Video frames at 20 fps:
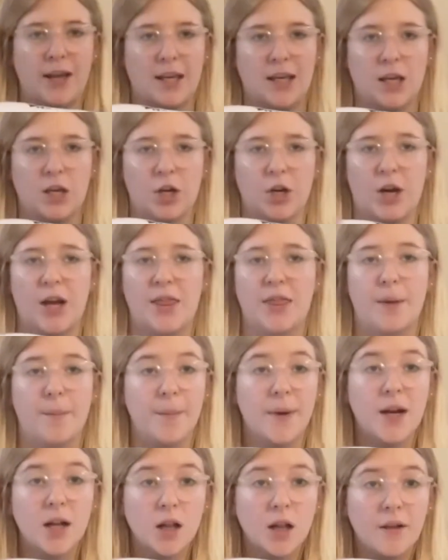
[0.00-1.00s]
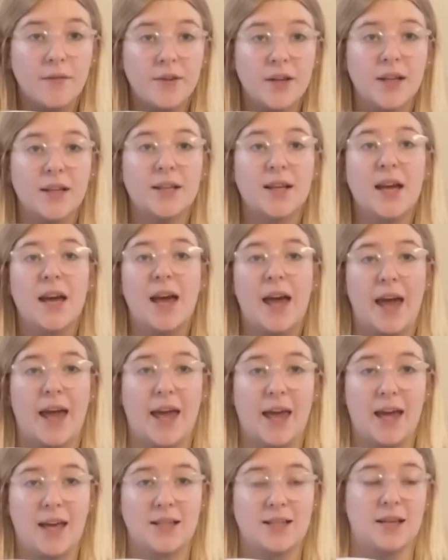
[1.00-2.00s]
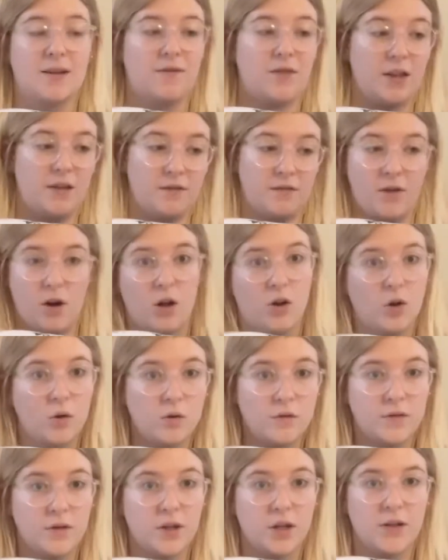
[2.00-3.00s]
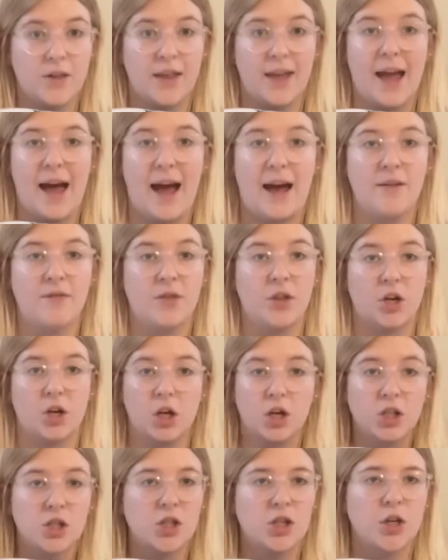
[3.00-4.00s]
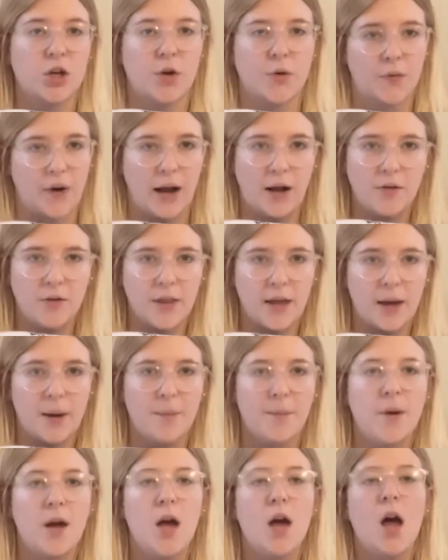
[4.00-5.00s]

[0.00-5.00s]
here in the middle of it, and if they fall over, they have the cushion around them.